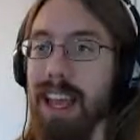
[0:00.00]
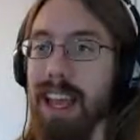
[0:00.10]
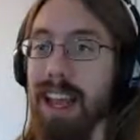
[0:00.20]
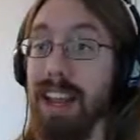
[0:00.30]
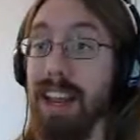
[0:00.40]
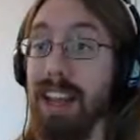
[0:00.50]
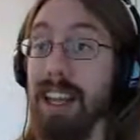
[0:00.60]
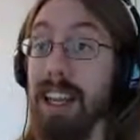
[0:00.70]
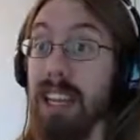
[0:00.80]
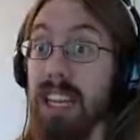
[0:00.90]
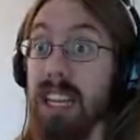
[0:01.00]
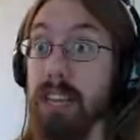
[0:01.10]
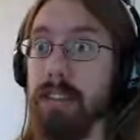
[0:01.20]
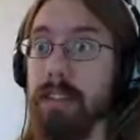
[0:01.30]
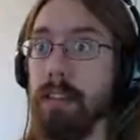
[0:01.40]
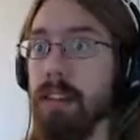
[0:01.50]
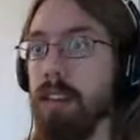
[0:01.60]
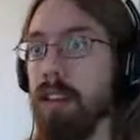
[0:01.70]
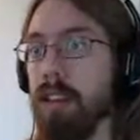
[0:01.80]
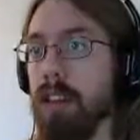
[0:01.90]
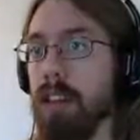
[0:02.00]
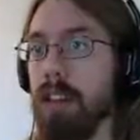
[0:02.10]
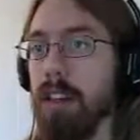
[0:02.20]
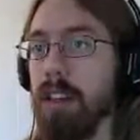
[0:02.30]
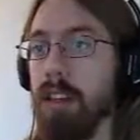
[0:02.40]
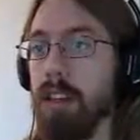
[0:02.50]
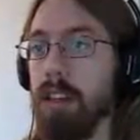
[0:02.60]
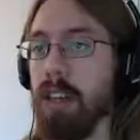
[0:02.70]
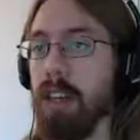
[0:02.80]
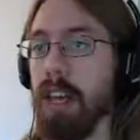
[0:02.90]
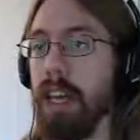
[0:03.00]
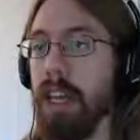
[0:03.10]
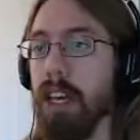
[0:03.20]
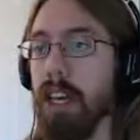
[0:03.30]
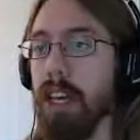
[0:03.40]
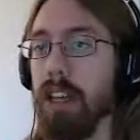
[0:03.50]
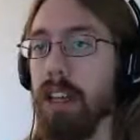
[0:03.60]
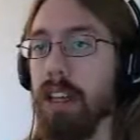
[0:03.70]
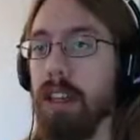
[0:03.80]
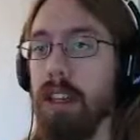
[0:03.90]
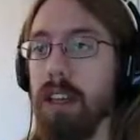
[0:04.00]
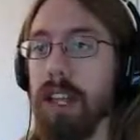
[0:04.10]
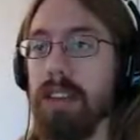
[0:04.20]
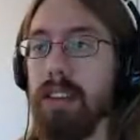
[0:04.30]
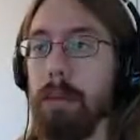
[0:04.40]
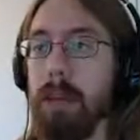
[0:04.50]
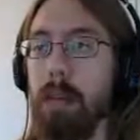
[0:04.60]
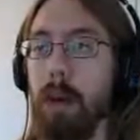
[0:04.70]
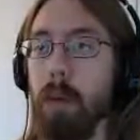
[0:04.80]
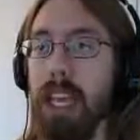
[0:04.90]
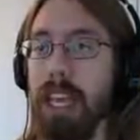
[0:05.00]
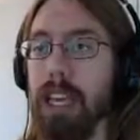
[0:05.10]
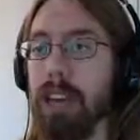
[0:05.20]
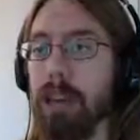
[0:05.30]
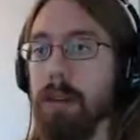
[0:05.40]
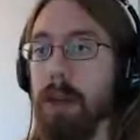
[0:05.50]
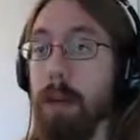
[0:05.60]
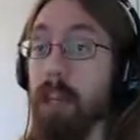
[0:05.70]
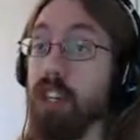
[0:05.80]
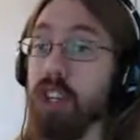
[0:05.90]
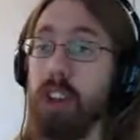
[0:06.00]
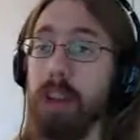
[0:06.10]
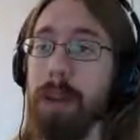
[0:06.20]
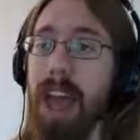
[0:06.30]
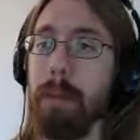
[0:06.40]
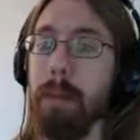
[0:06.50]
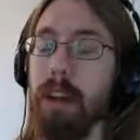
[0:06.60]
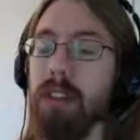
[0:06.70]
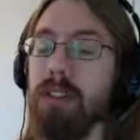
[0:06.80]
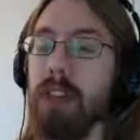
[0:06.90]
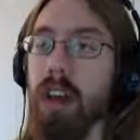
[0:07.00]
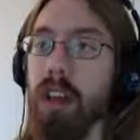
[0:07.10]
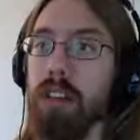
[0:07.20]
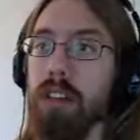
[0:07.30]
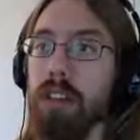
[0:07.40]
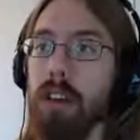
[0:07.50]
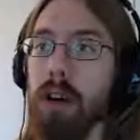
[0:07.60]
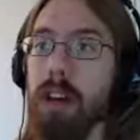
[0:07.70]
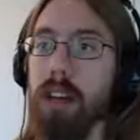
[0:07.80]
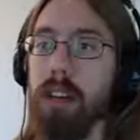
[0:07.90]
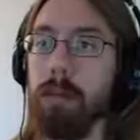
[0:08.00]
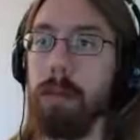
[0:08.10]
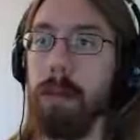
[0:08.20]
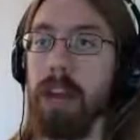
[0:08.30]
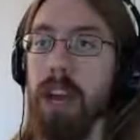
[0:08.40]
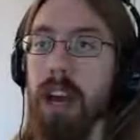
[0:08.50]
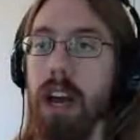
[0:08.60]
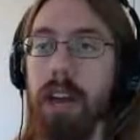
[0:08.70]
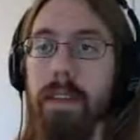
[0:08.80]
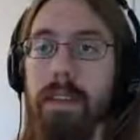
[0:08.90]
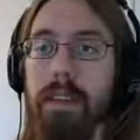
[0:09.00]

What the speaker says: And I got it, and it is. And, that's gonna be my week. Maybe I should stream that, but I suck, so, maybe not.